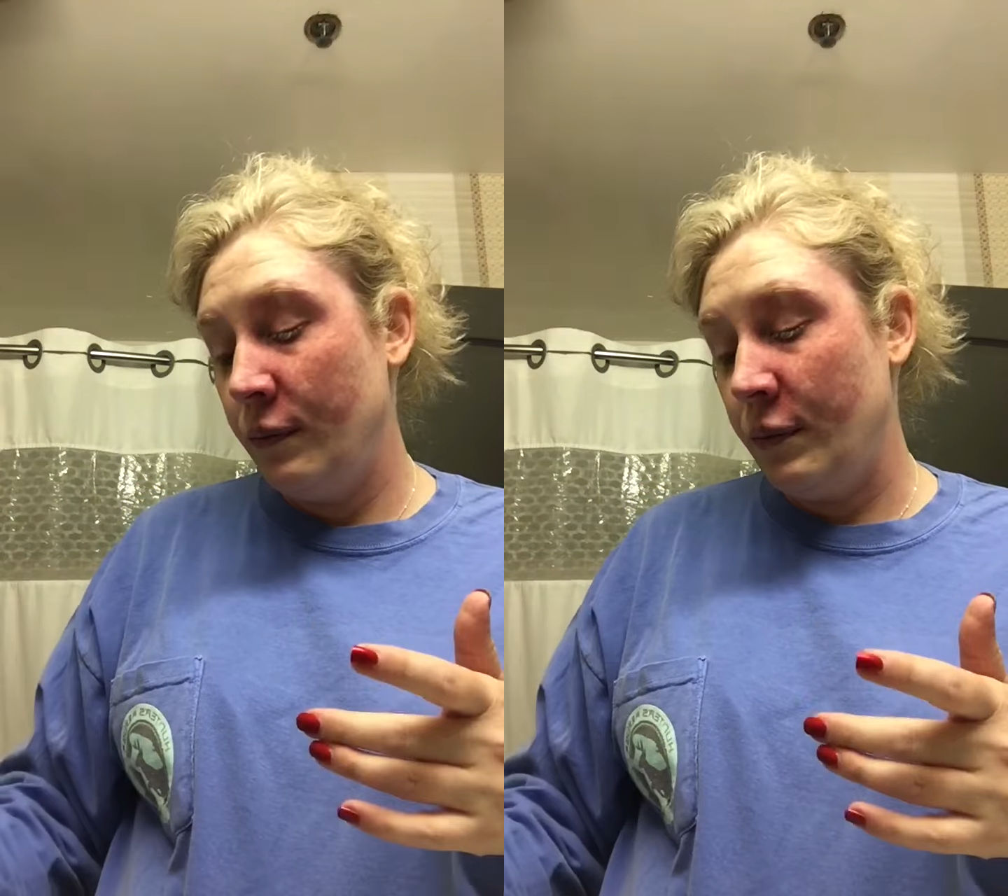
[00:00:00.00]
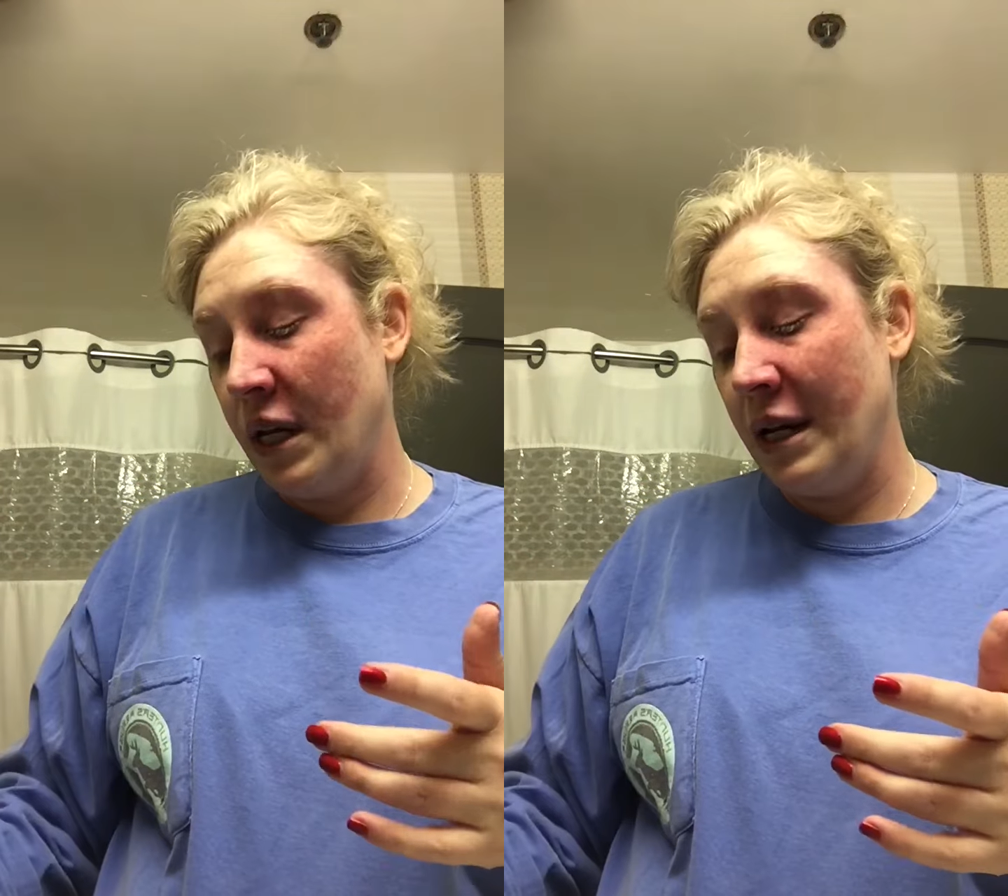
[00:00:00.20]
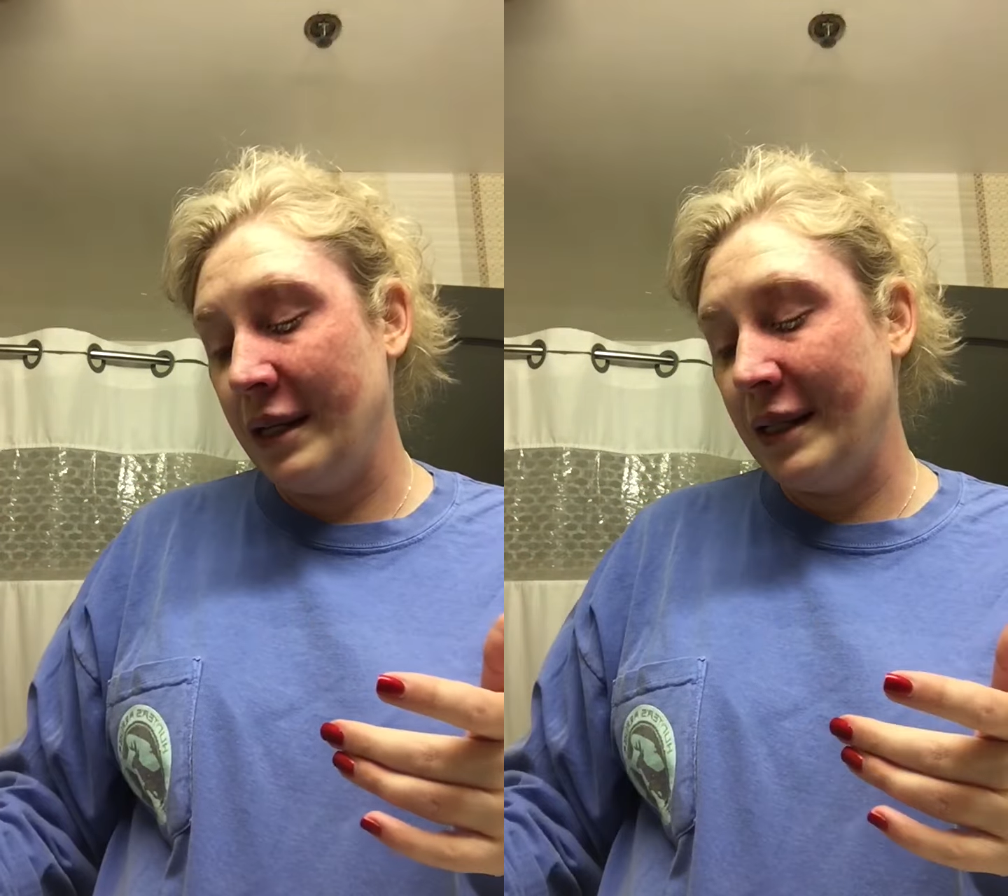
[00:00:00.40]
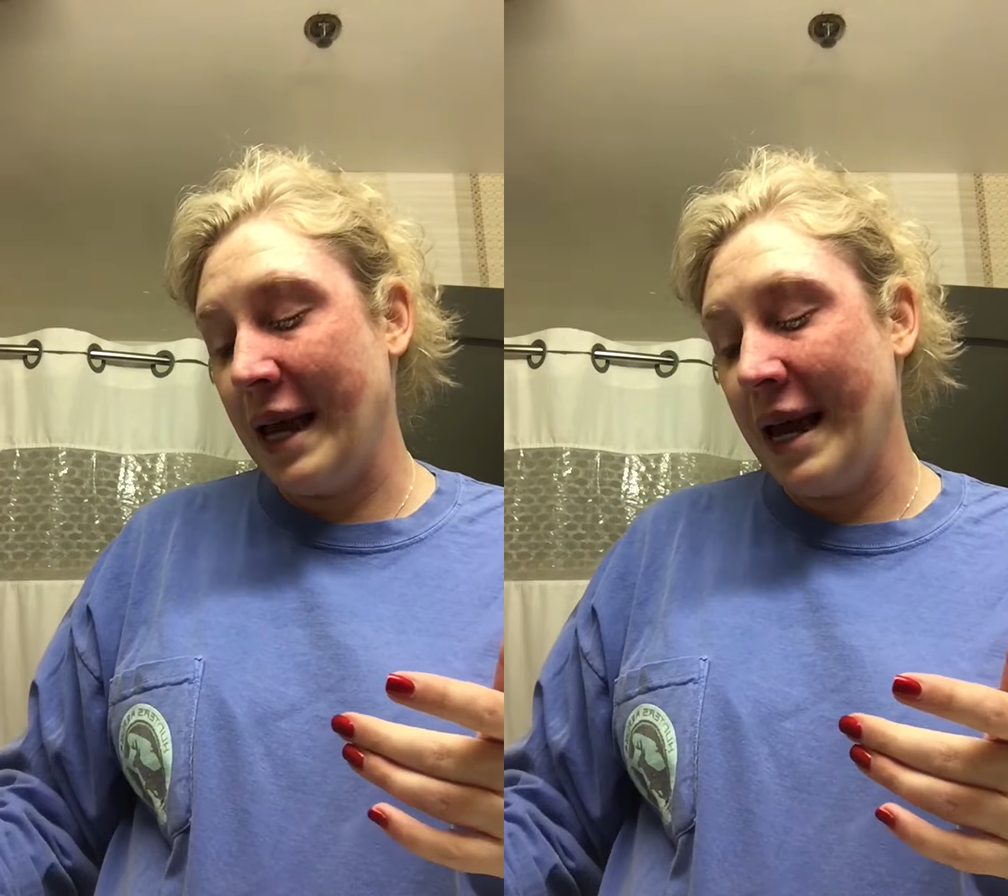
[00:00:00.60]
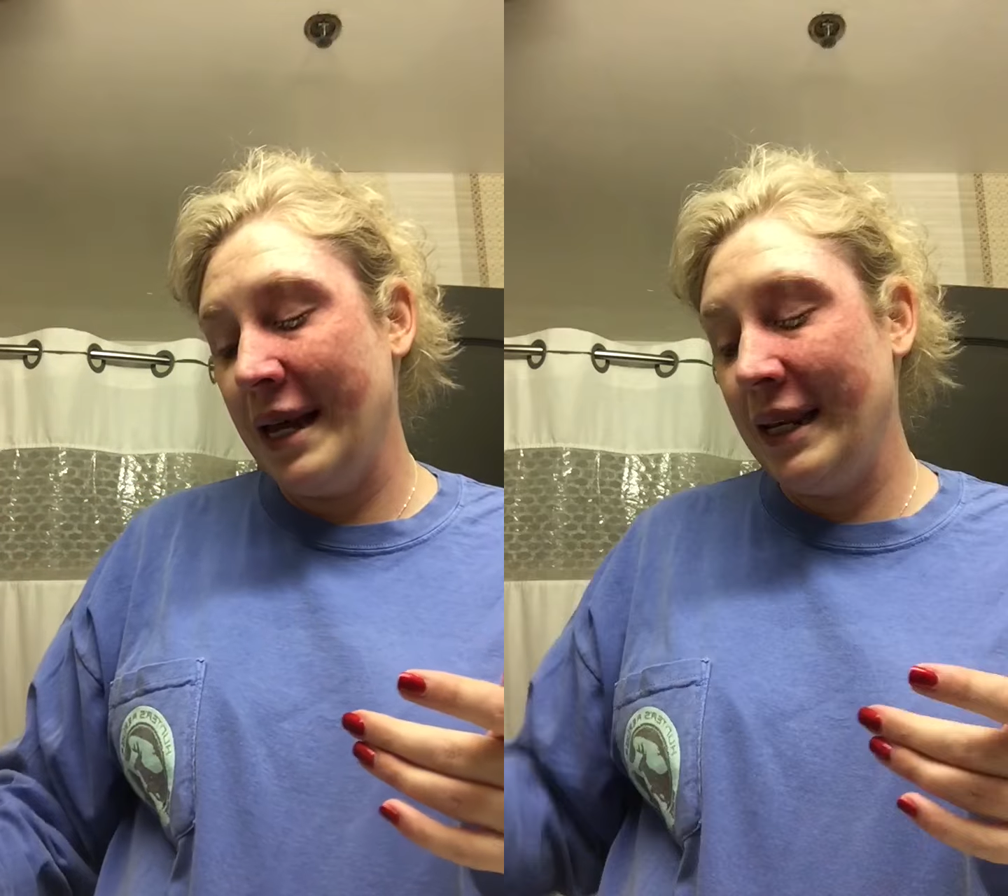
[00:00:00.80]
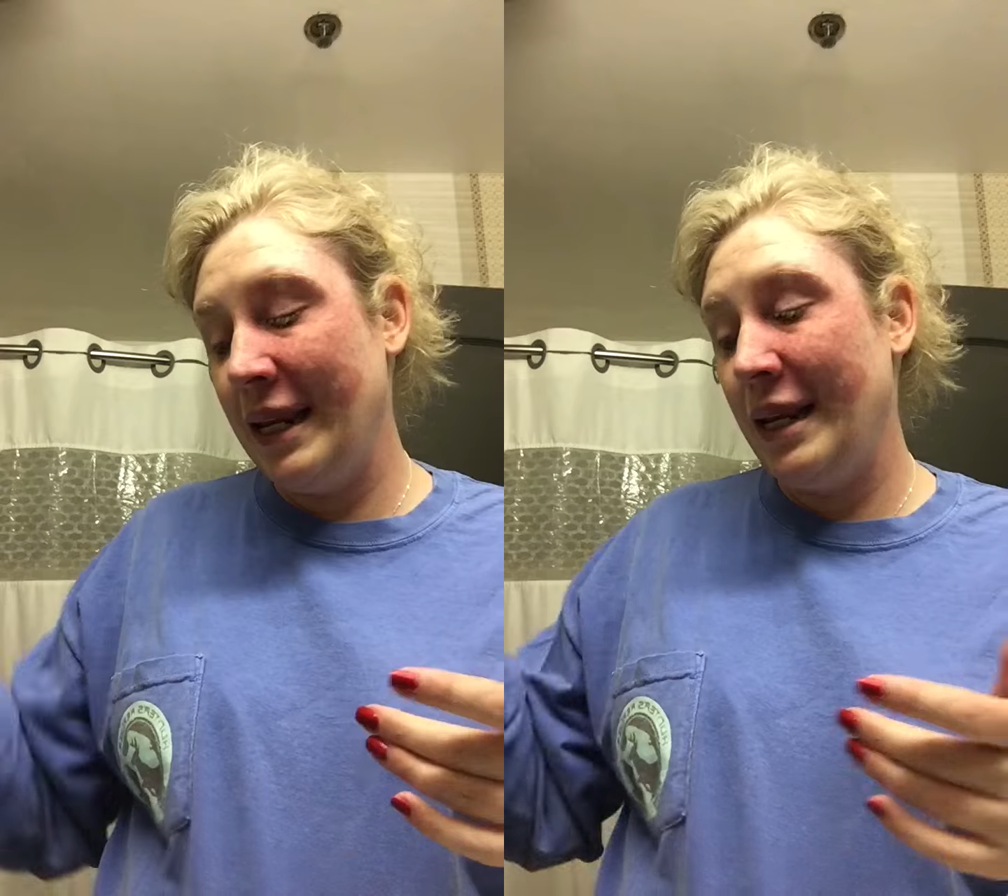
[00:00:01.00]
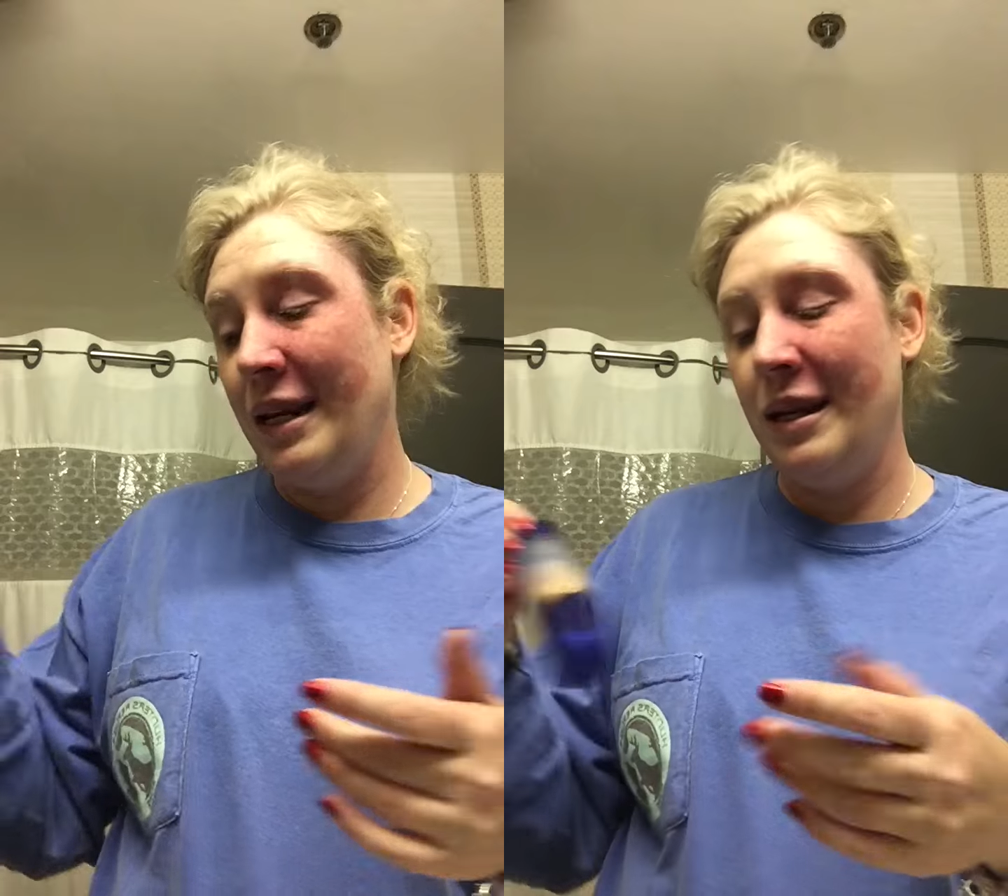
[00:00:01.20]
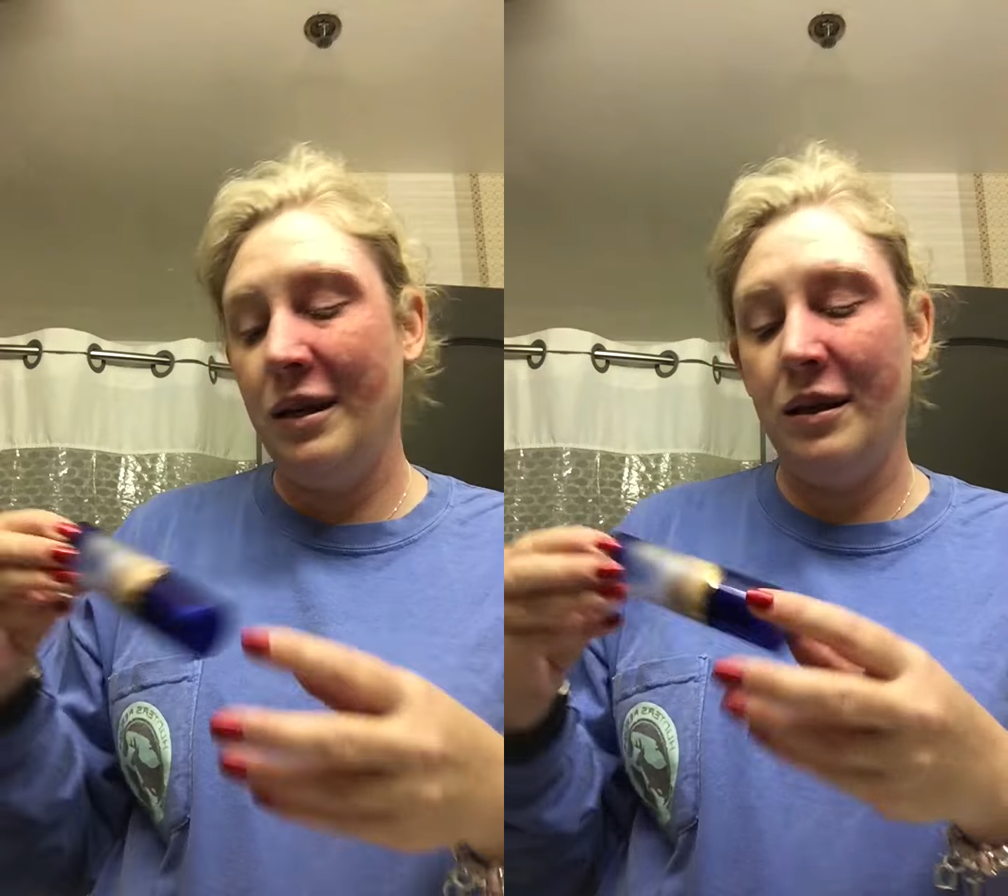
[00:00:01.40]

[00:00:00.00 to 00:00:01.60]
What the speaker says: because I need